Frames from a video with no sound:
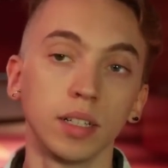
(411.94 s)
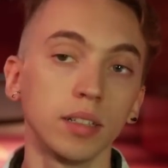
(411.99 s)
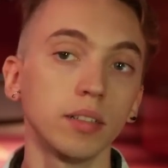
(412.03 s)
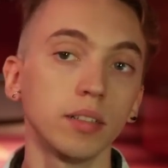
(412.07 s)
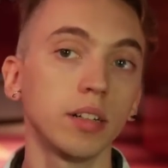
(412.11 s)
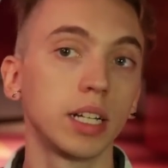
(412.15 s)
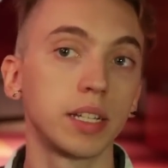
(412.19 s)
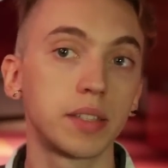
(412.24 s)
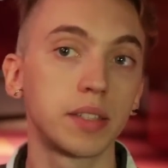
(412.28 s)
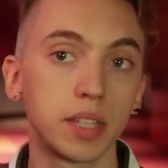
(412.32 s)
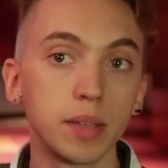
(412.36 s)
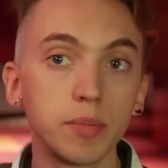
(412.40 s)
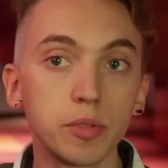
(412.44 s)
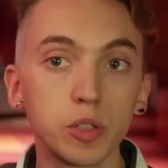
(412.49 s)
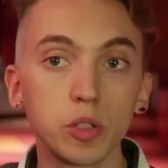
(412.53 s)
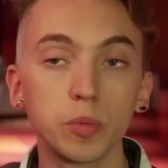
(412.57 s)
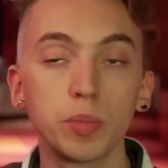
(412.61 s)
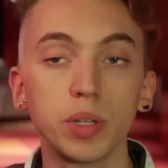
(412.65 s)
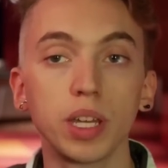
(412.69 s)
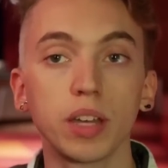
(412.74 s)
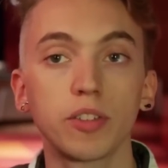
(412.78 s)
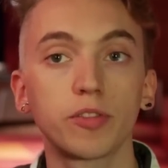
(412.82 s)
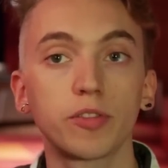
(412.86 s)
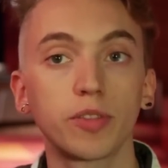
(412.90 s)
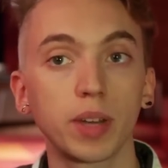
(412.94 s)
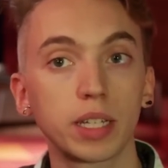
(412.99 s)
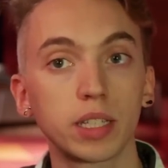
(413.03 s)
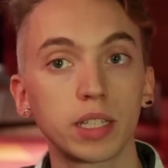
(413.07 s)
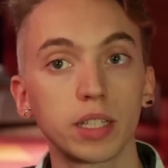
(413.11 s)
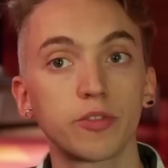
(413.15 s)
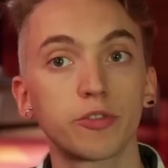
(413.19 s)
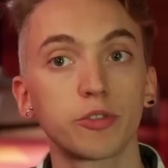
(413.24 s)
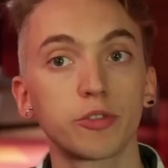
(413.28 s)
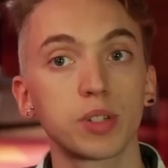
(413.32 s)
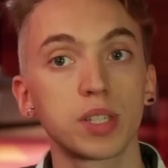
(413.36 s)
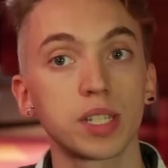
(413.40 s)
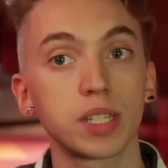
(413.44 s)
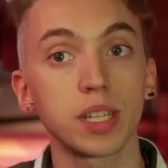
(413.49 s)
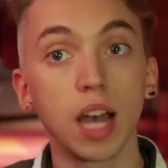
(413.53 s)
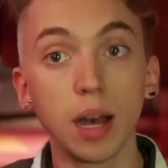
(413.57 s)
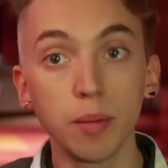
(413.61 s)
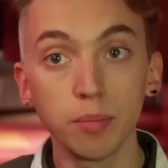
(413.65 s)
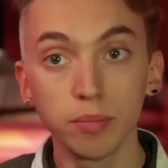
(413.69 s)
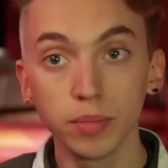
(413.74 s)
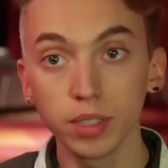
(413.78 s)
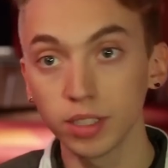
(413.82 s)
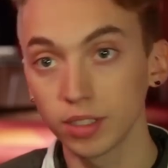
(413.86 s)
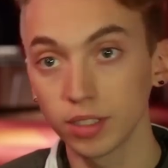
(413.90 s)
Well, it seems to be effective for
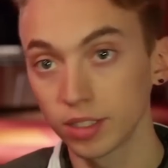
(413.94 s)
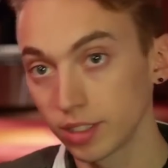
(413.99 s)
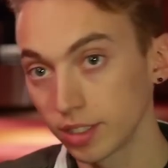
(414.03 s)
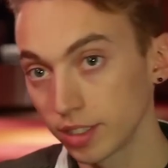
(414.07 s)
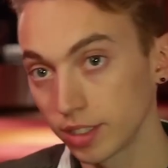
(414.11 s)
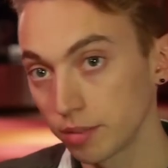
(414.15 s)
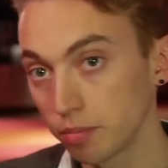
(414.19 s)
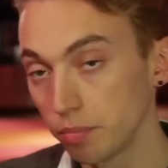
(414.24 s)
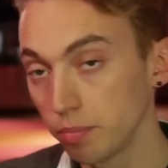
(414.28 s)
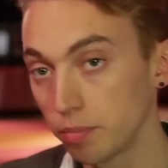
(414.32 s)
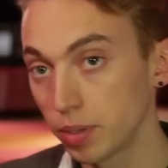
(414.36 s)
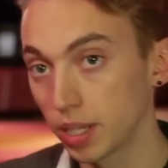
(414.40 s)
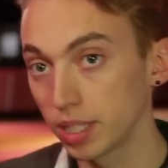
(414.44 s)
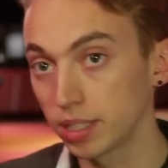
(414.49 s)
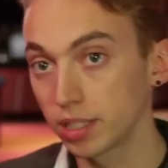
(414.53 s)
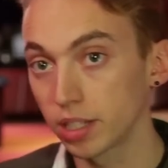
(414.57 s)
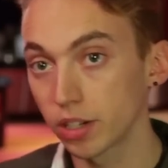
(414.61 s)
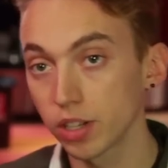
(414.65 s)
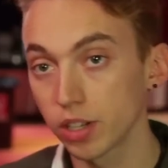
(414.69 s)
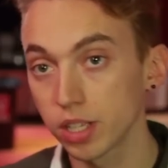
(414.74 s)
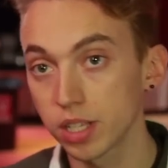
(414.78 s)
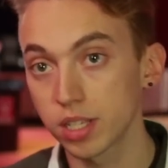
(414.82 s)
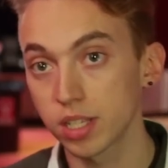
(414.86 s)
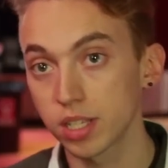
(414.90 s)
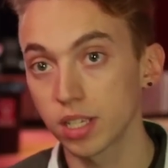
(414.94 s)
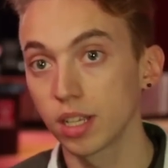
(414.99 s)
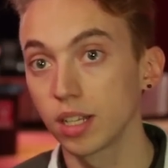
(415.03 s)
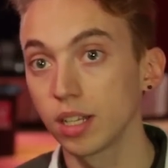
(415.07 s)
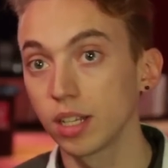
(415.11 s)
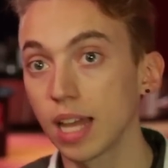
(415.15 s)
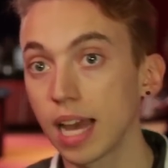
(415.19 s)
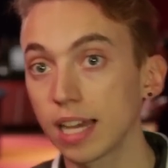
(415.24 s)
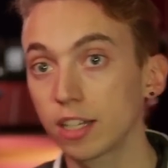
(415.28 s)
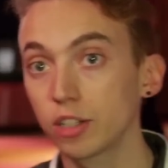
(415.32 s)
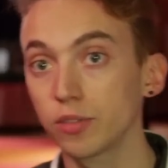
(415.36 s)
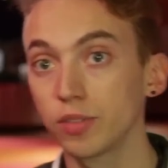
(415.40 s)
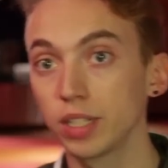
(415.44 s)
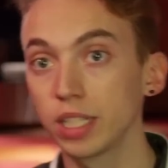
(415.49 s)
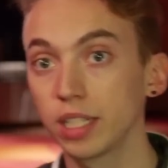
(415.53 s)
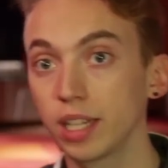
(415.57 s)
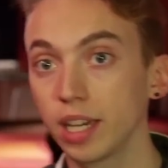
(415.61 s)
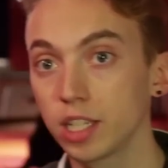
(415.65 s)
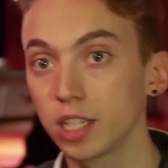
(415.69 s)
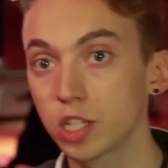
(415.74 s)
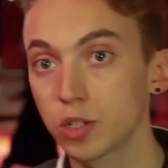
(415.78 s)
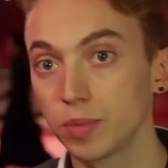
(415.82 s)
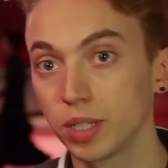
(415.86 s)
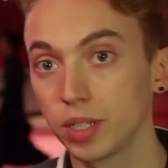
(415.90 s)
some, but there is a lack of
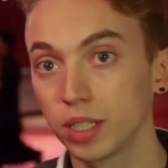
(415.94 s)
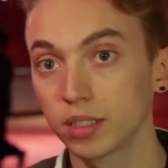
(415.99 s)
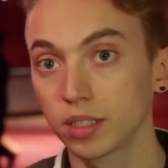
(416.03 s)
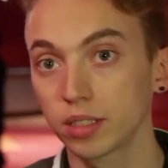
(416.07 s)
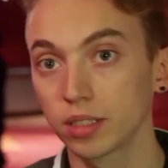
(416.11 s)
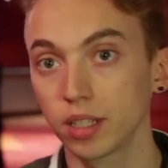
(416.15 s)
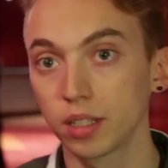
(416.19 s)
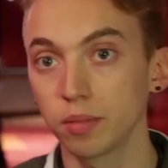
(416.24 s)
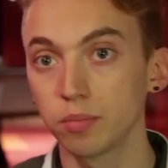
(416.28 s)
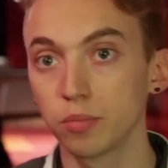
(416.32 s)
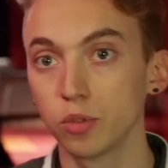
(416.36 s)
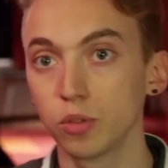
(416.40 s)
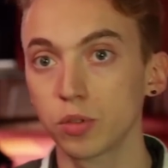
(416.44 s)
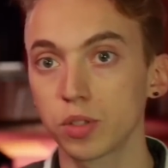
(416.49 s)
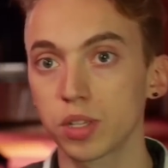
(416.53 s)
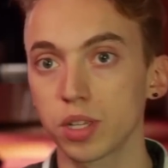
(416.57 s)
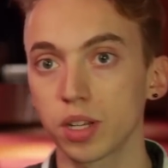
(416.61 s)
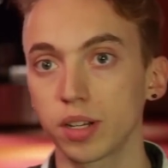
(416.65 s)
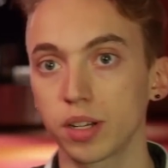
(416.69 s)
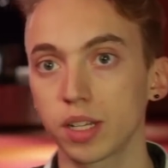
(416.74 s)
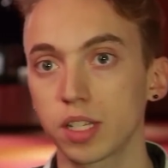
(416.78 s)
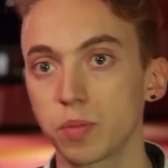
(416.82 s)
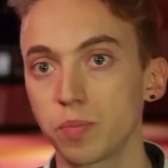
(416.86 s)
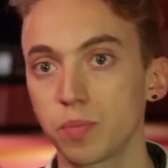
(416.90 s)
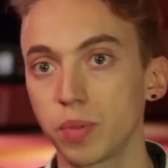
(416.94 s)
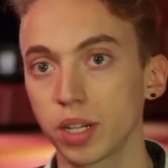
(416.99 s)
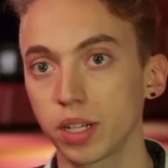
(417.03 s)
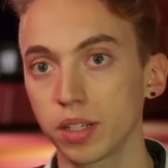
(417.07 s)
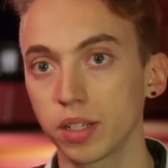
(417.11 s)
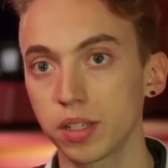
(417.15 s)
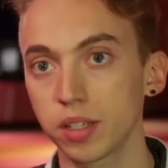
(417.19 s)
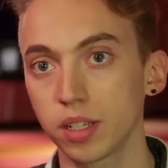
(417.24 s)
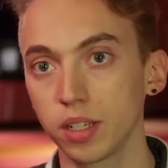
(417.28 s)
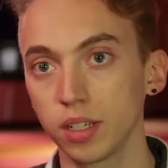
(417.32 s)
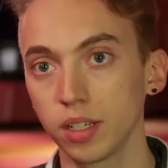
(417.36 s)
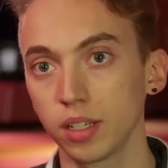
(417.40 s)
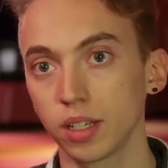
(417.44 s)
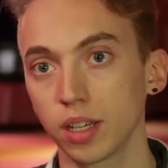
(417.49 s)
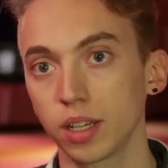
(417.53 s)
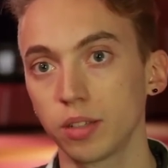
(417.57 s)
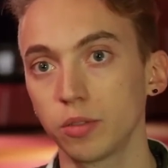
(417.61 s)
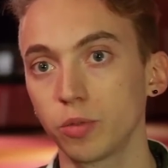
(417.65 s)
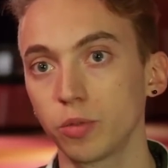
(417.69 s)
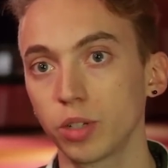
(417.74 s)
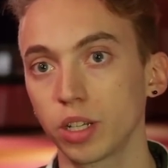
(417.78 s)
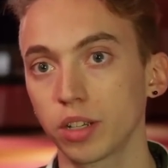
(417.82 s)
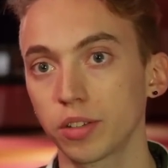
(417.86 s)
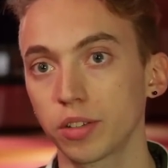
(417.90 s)
engagement that MOOCs are experiencing,
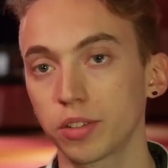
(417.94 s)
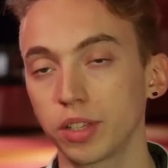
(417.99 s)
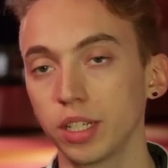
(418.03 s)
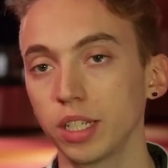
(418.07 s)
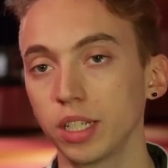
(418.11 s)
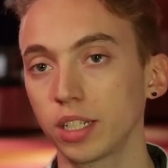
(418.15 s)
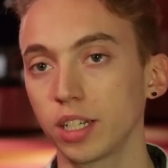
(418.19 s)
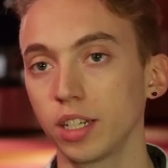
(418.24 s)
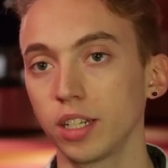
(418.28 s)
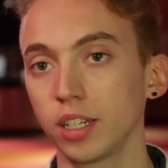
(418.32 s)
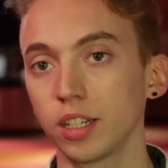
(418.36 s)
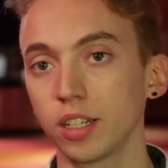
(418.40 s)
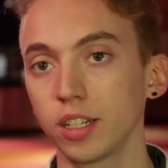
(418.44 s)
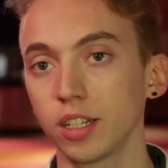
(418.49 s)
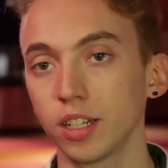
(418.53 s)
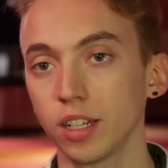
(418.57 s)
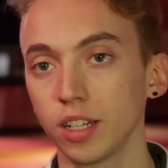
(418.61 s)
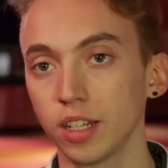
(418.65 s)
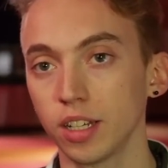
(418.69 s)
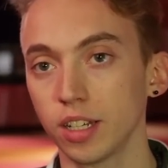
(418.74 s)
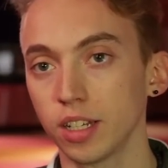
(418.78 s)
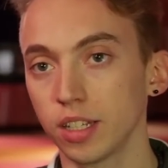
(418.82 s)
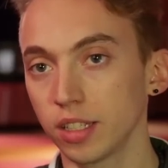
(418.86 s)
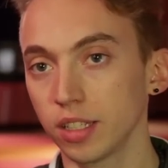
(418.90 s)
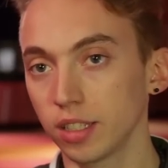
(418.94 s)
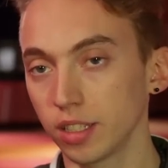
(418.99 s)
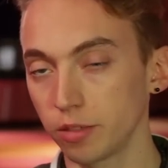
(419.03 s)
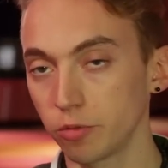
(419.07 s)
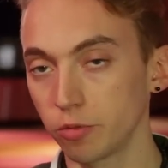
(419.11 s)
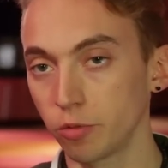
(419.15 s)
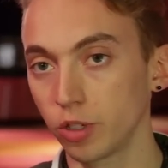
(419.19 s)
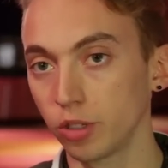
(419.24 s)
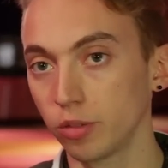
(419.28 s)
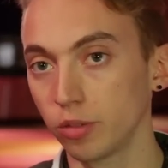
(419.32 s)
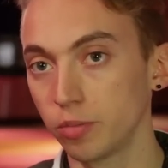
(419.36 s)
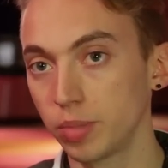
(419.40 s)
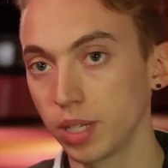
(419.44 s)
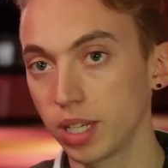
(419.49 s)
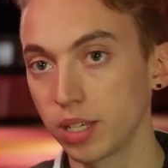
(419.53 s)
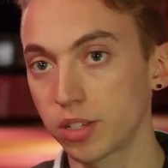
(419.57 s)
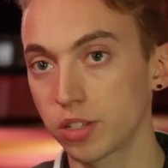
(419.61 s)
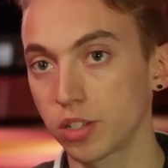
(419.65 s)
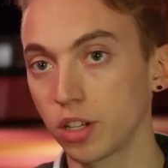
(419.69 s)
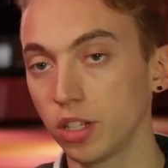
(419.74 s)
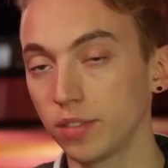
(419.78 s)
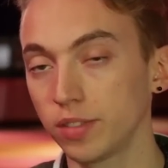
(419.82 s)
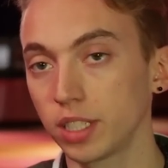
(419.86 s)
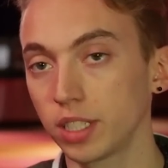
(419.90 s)
and we are thinking that we'll be
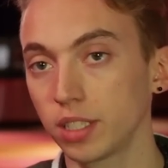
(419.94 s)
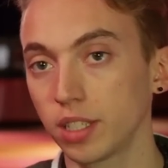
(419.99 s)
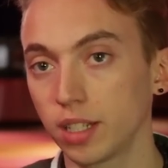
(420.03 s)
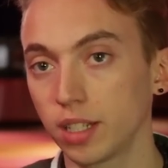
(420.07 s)
solving